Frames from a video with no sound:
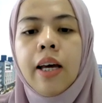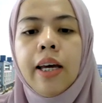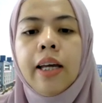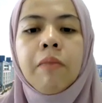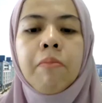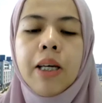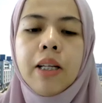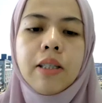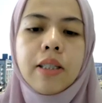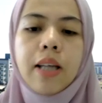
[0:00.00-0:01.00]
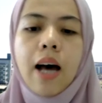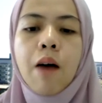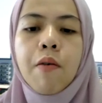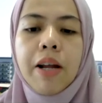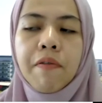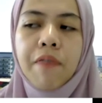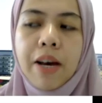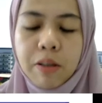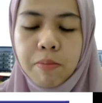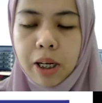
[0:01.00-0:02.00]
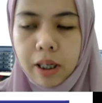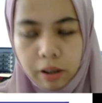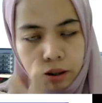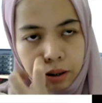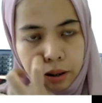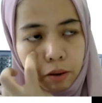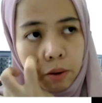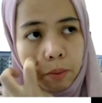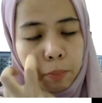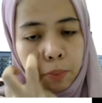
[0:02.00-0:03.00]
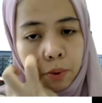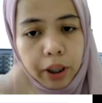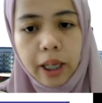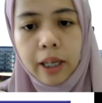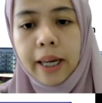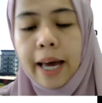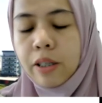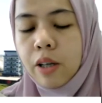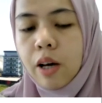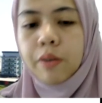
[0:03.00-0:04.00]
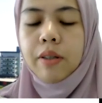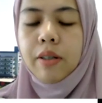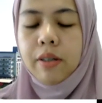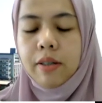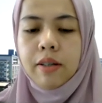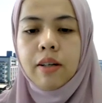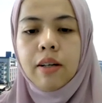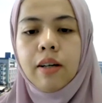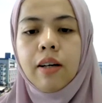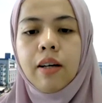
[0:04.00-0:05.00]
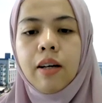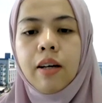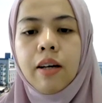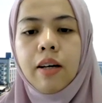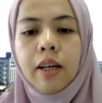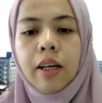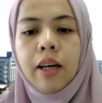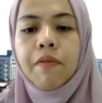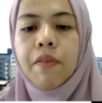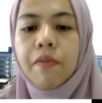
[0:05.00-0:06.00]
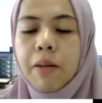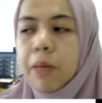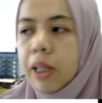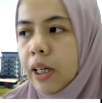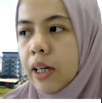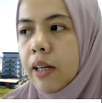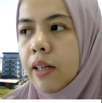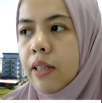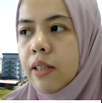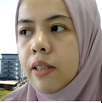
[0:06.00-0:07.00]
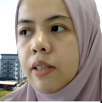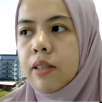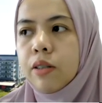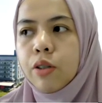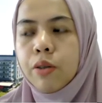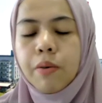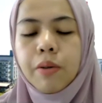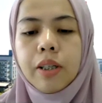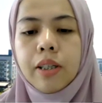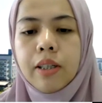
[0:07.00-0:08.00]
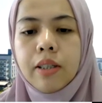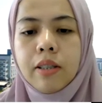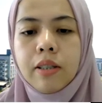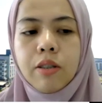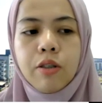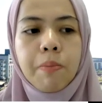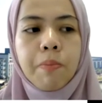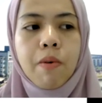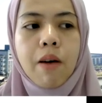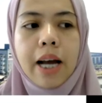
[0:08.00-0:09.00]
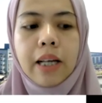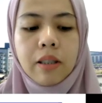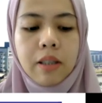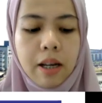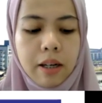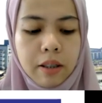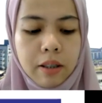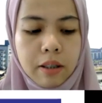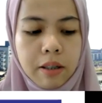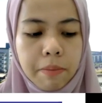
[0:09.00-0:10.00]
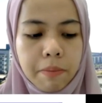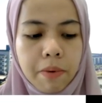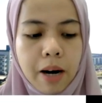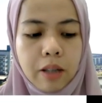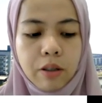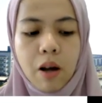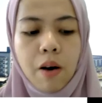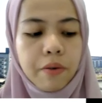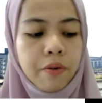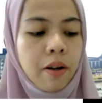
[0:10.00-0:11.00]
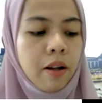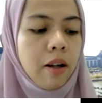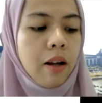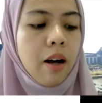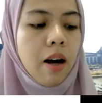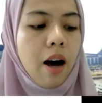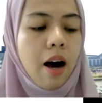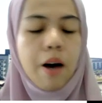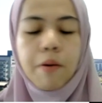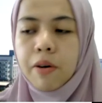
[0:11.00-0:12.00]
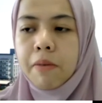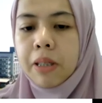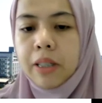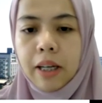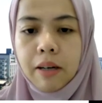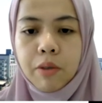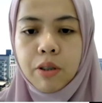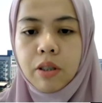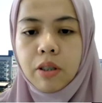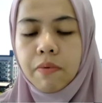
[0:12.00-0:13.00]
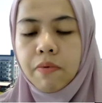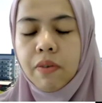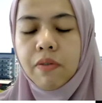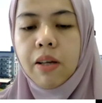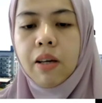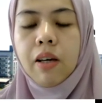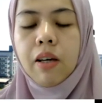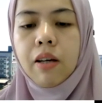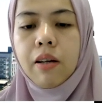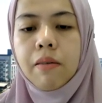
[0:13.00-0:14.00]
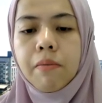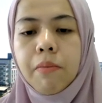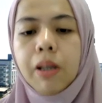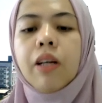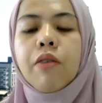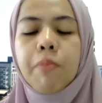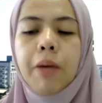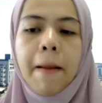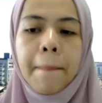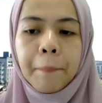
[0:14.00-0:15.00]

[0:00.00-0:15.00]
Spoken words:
It means our investment will be put in a cash out. Okay, 50 million. This is the price. Yeah, this is the price of our machine, which is 50 million rupiah.